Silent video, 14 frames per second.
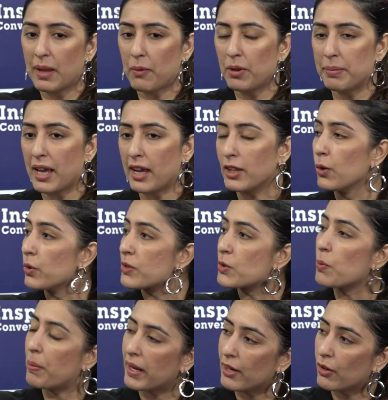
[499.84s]
There will be a huge
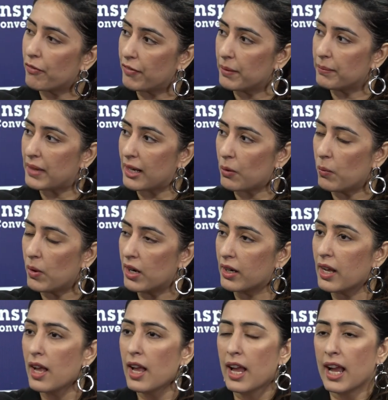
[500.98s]
superhero film that will
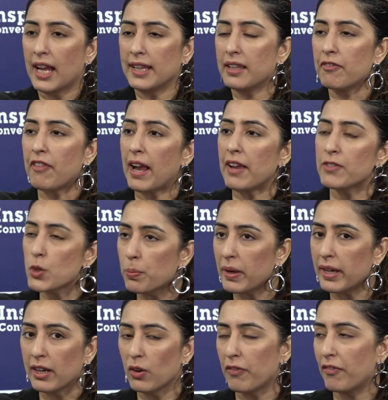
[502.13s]
work, and then 5
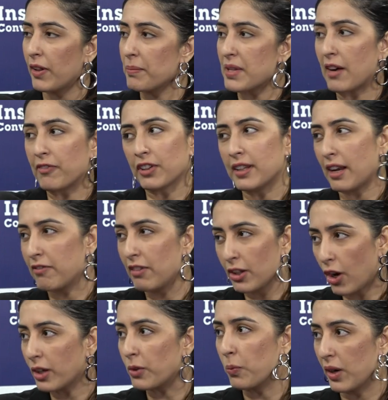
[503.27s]
superhero films after that will
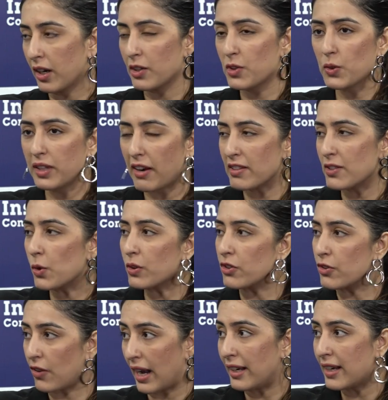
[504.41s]
not work. So there is no
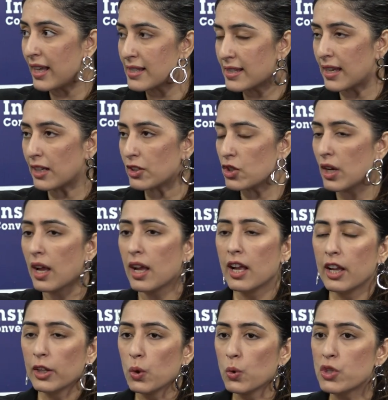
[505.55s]
trend as such.
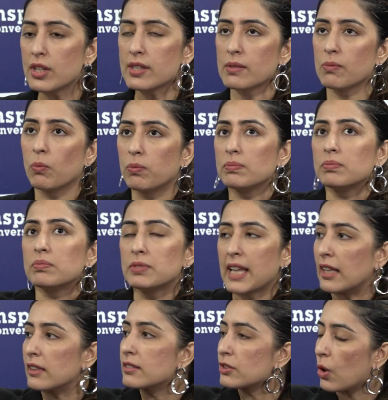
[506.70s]
You just
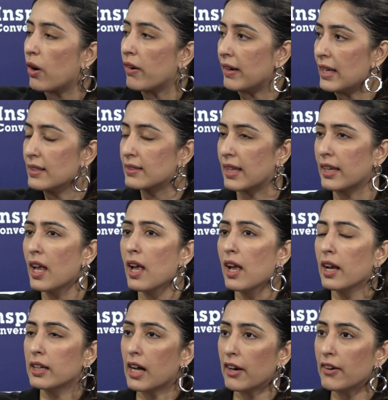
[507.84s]
tell stories. And
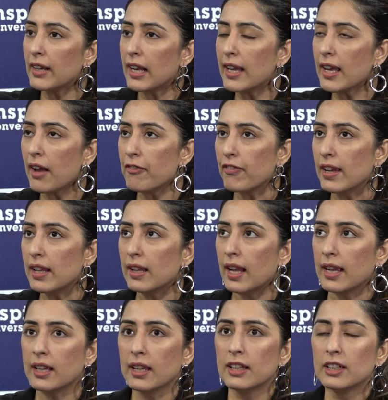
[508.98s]
currently, I feel
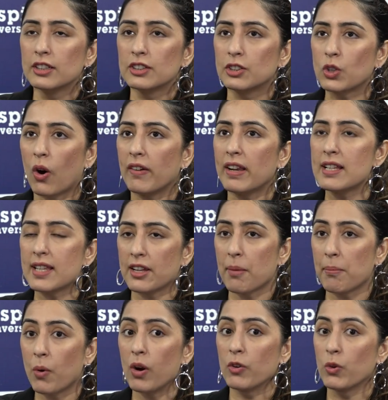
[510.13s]
like stories that are
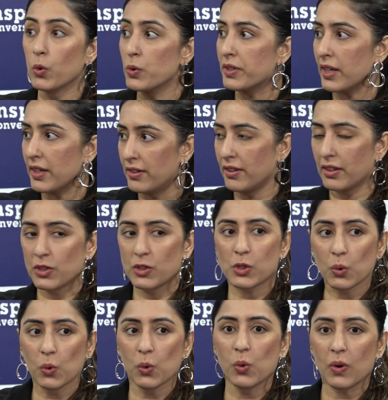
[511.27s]
more rooted
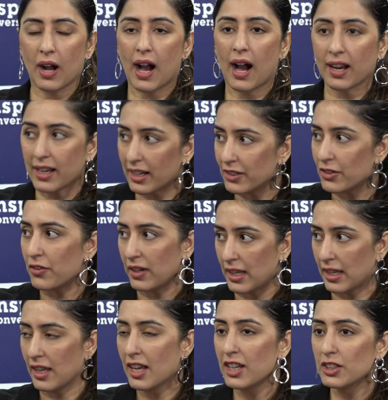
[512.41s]
to our
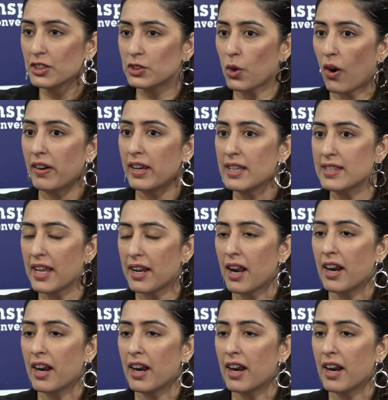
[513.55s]
country, stories that